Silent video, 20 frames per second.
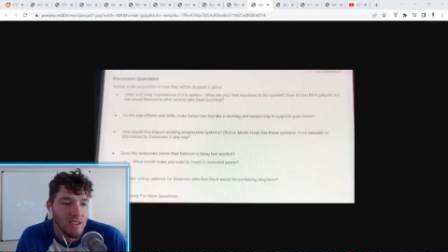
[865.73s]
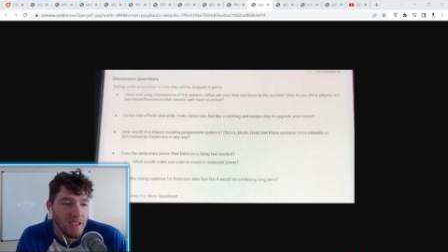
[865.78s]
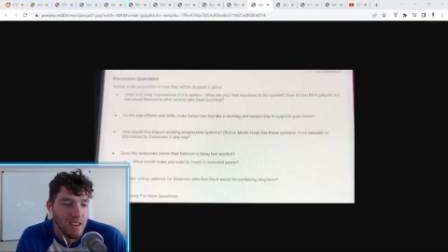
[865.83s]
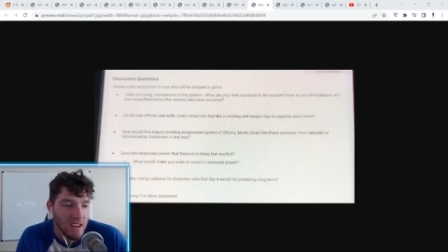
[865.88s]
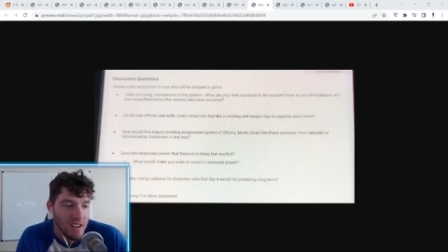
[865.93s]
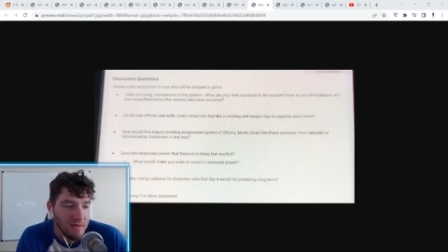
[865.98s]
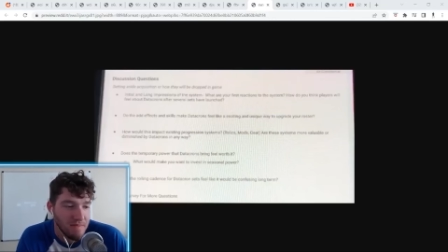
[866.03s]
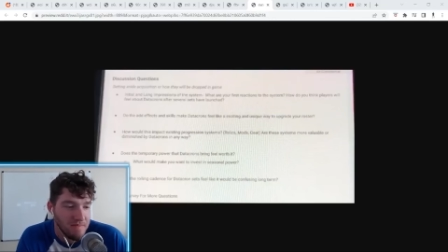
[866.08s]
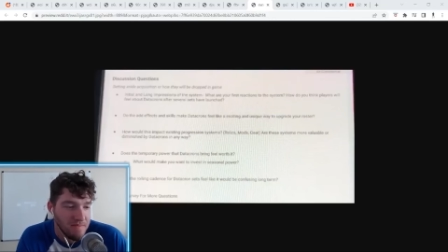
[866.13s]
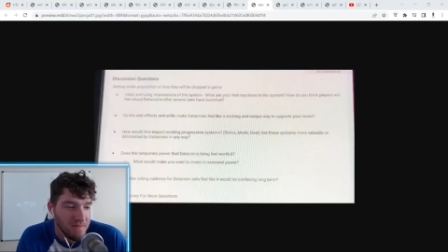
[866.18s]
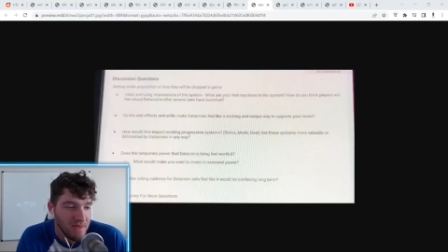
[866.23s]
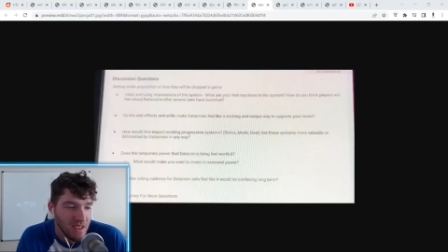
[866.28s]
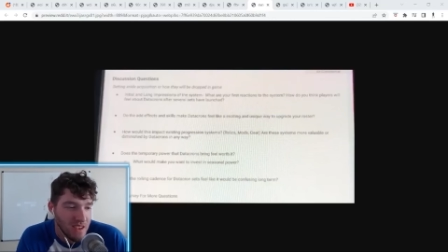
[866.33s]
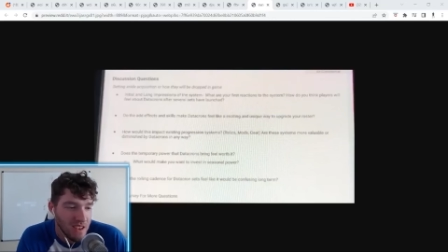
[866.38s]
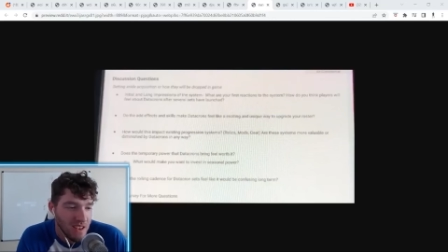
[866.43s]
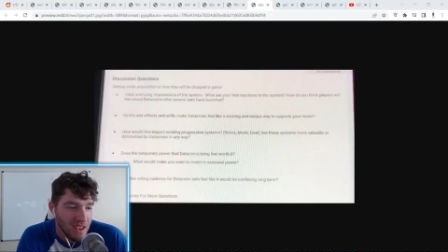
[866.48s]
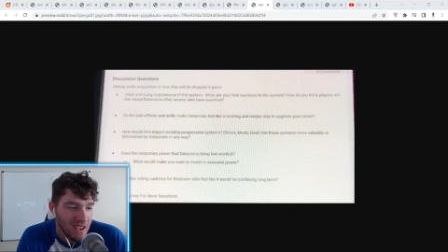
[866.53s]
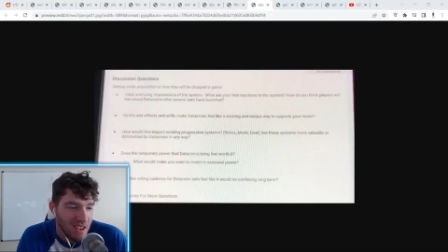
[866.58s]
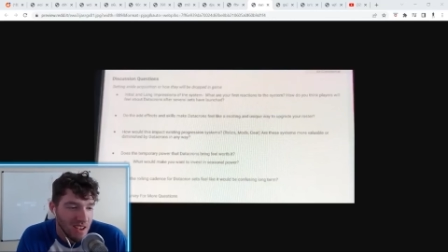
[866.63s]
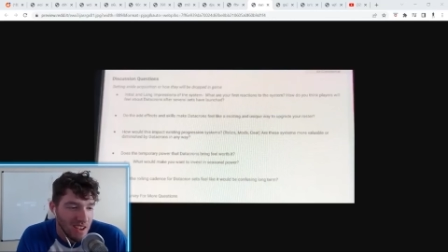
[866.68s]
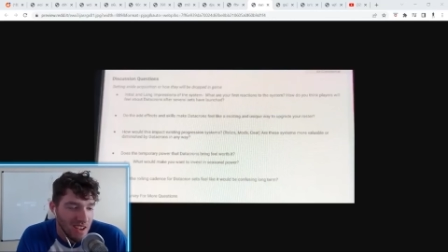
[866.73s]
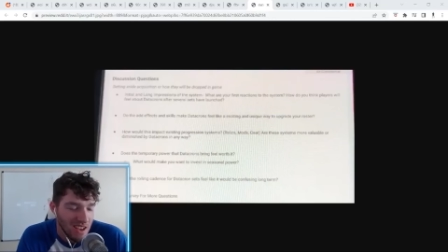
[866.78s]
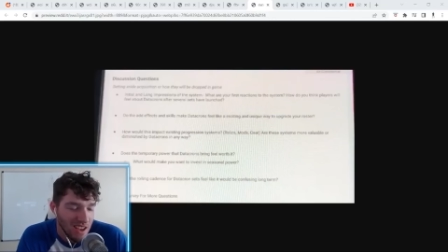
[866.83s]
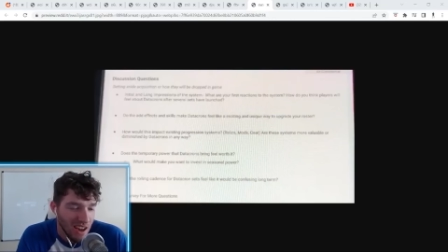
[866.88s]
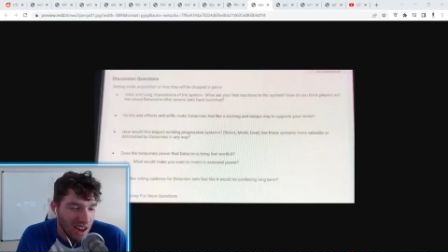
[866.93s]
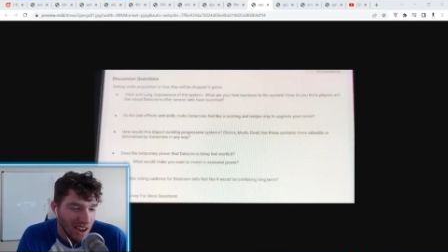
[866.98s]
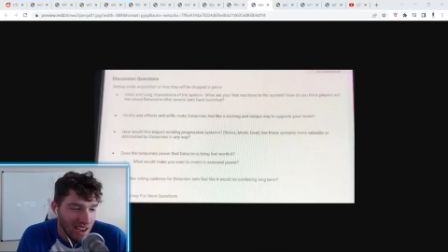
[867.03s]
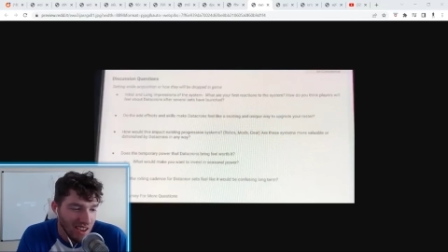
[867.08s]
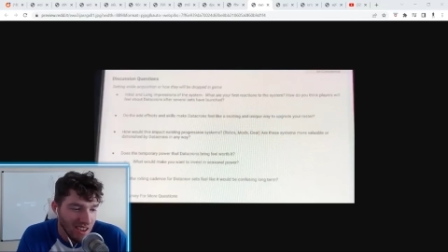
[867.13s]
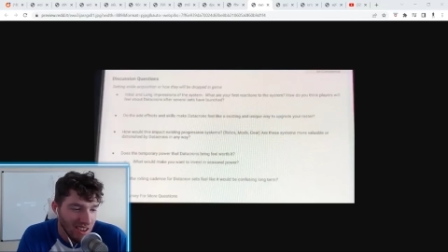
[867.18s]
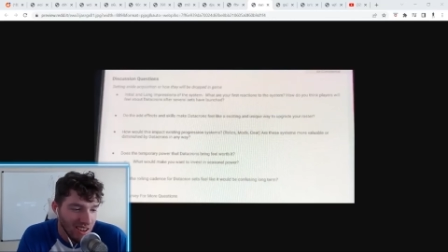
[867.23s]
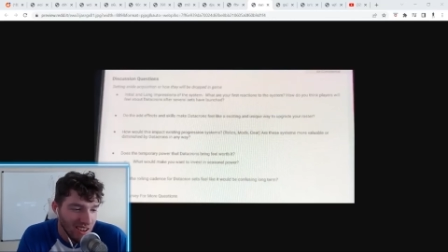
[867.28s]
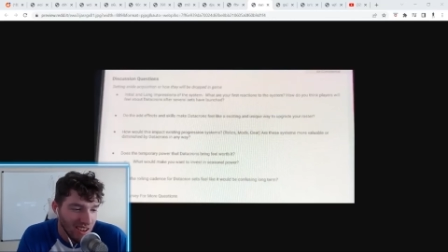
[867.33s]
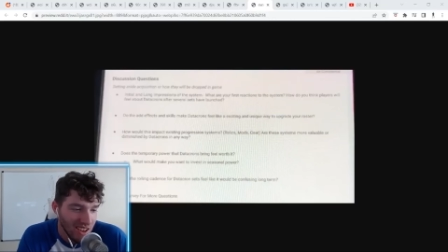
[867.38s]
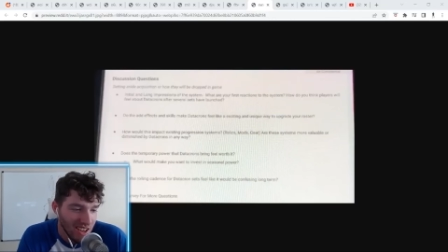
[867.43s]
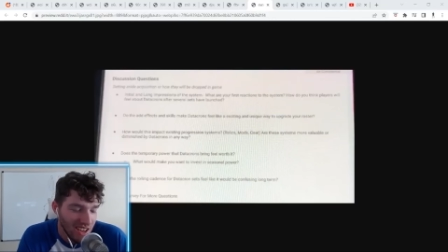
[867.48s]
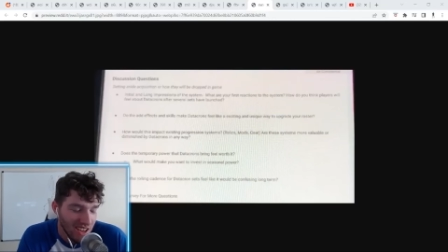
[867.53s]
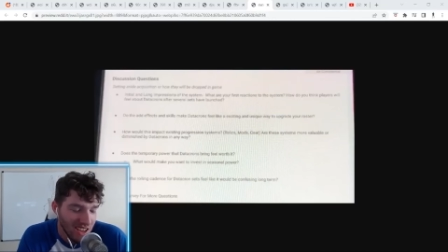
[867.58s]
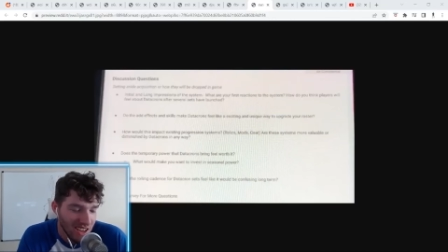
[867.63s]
yeah. I uh,